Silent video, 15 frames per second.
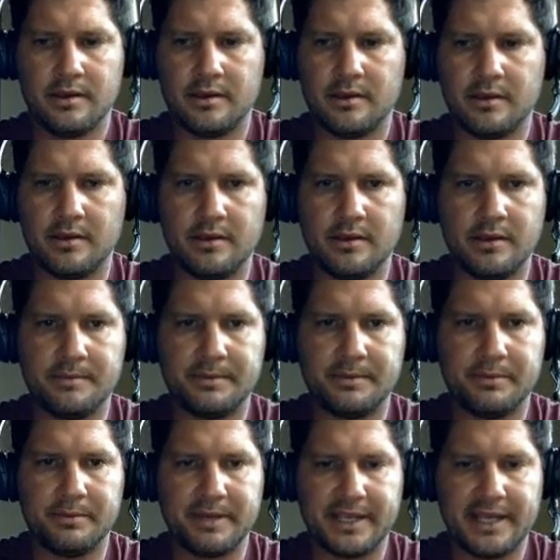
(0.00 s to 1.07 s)
let me
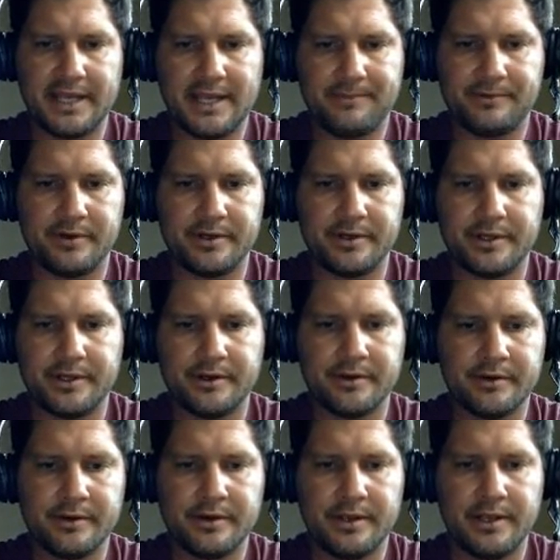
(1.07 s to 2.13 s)
put my caps on
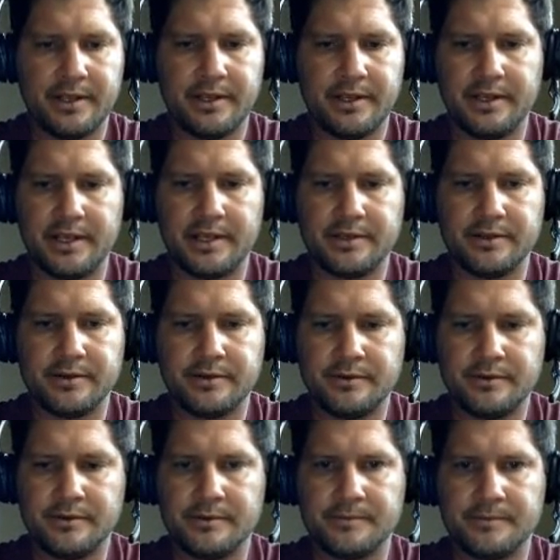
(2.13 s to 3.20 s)
here. Hey, Daniel.